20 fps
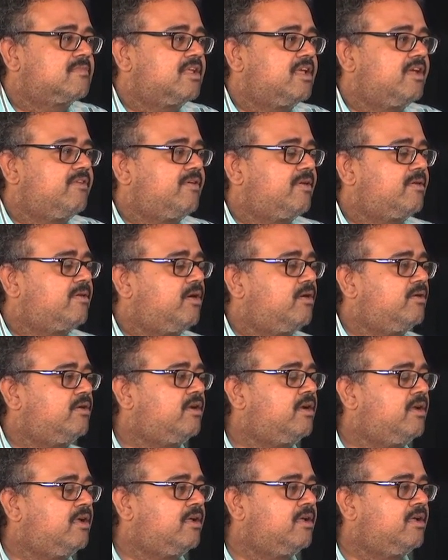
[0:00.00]
If I
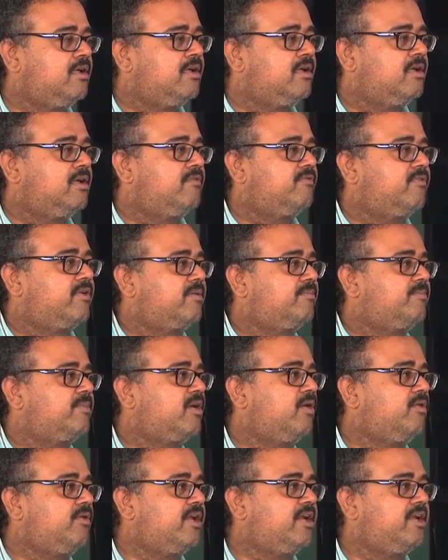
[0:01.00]
am
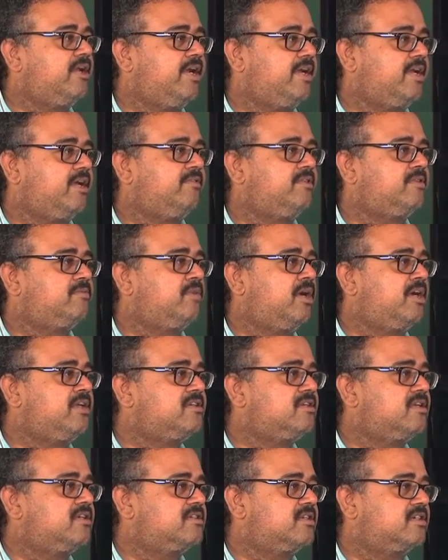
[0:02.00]
counting data with
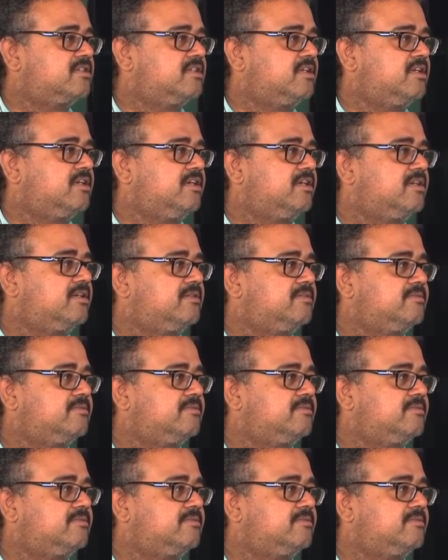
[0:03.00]
additional structure in it,